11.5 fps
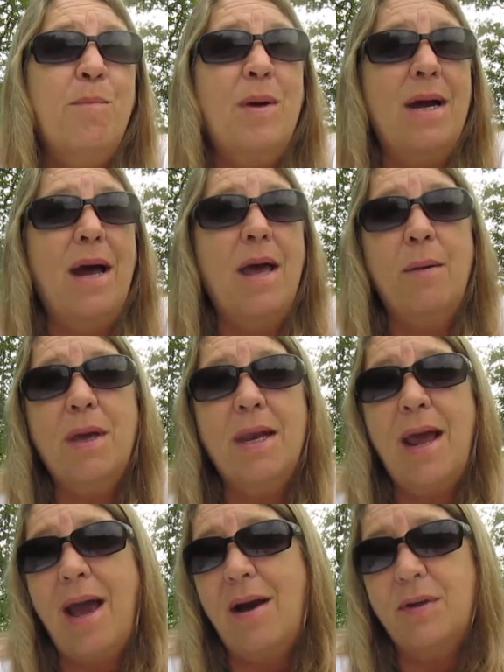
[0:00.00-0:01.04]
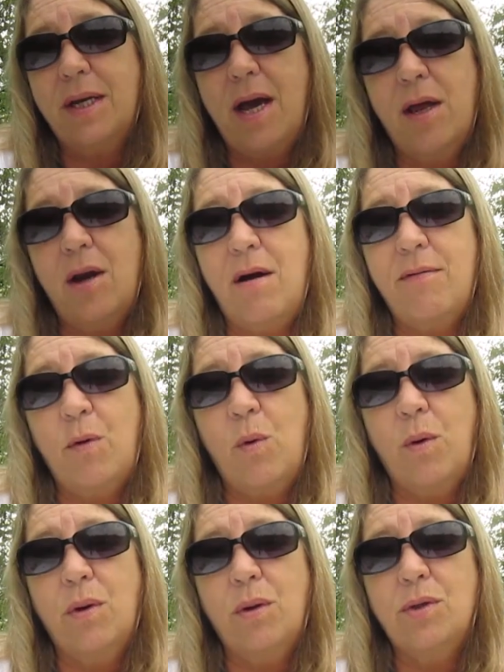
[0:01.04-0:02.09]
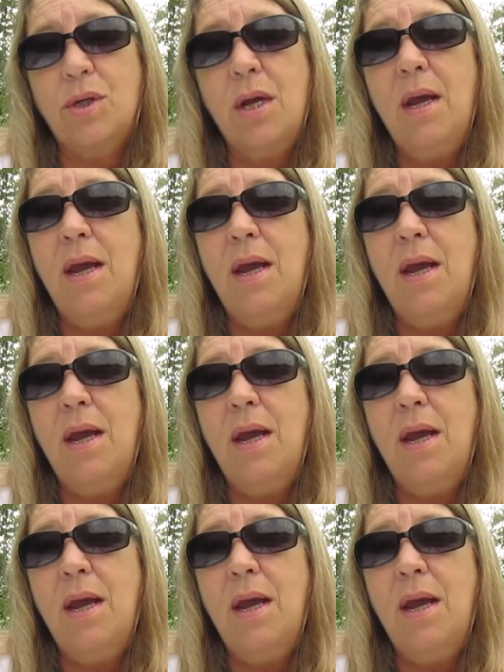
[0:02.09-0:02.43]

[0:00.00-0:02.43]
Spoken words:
But I am going to have to cut off orders.